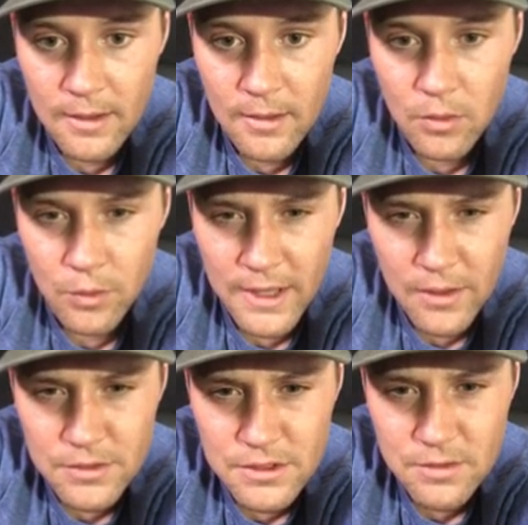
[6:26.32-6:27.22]

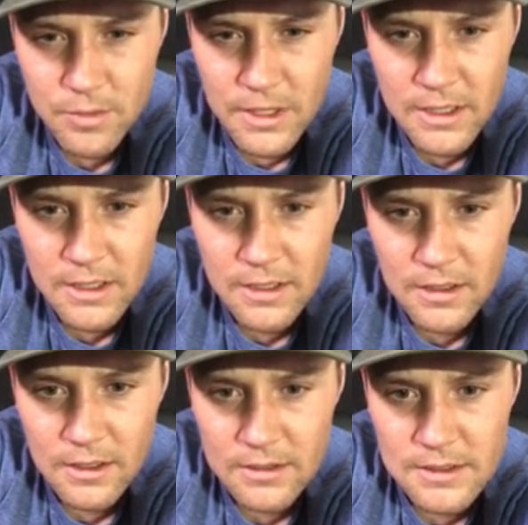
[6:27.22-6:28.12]
without P
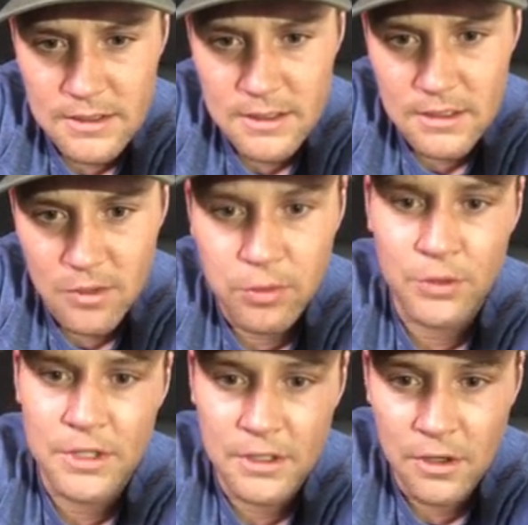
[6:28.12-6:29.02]
and C, or
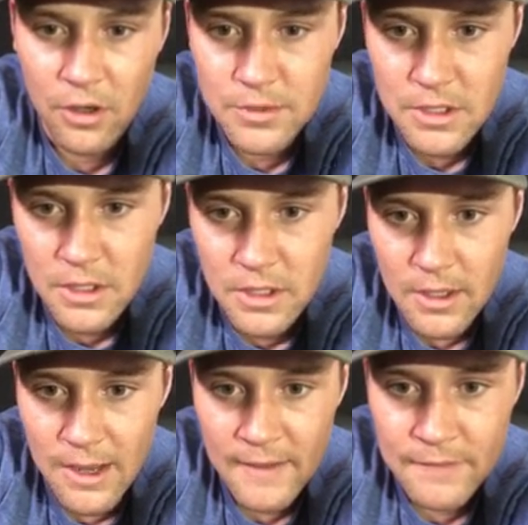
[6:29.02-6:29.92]
protein and carbs.
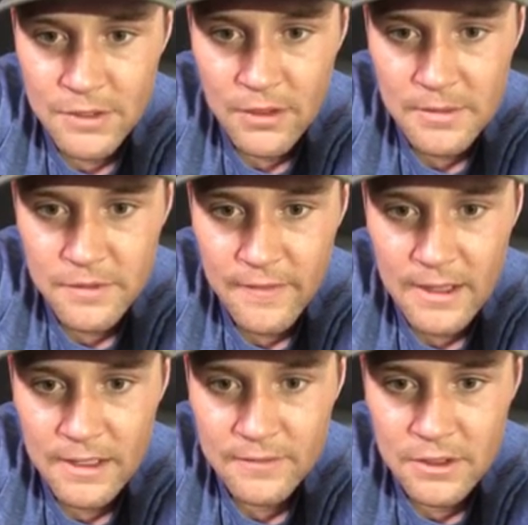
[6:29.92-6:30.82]
I have 50 grams of fat
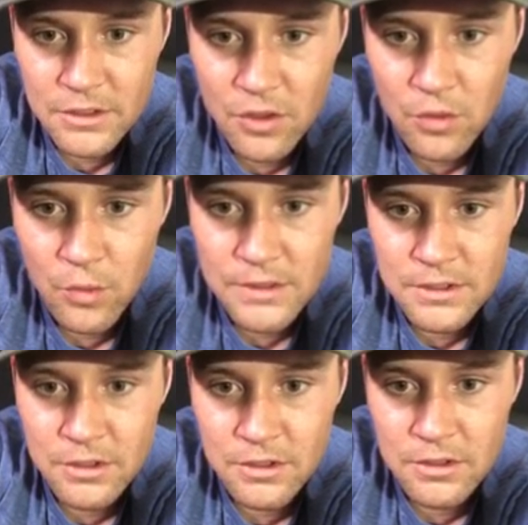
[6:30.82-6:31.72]
left and don't want
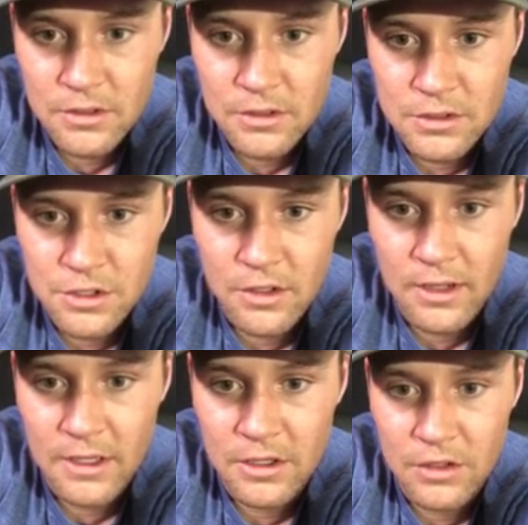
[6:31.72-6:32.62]
to chug a
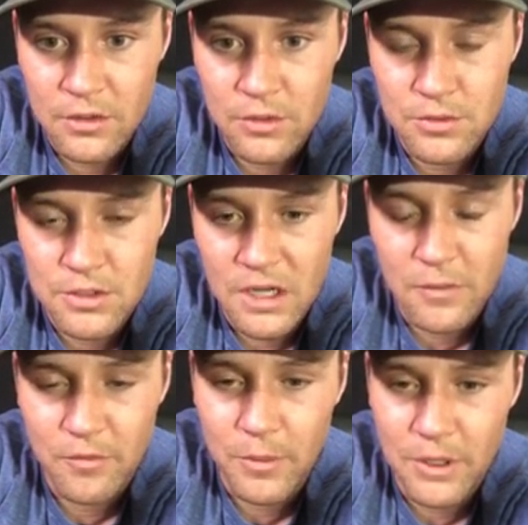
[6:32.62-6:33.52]
huge cup
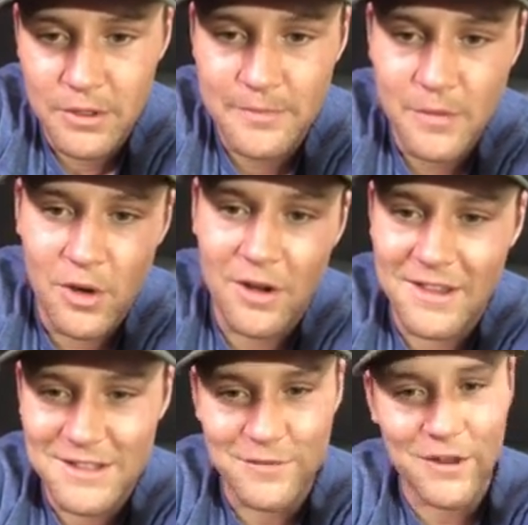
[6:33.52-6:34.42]
of butter. All right,
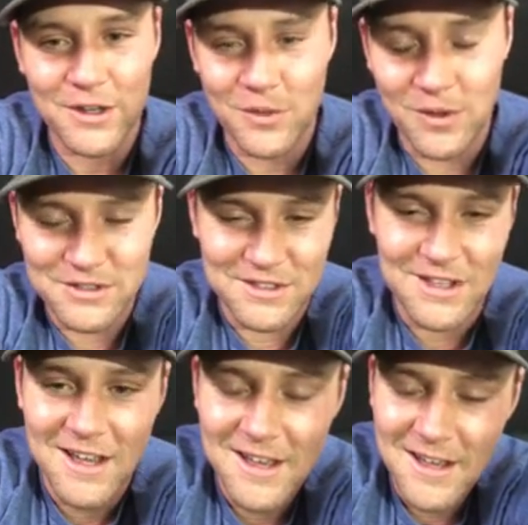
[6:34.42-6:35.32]
that's a very good question.
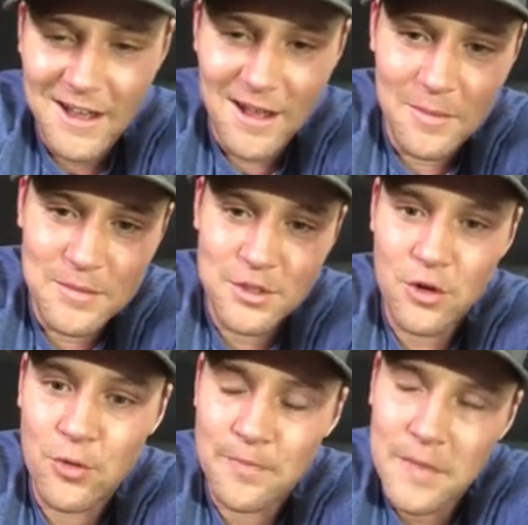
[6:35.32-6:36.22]
So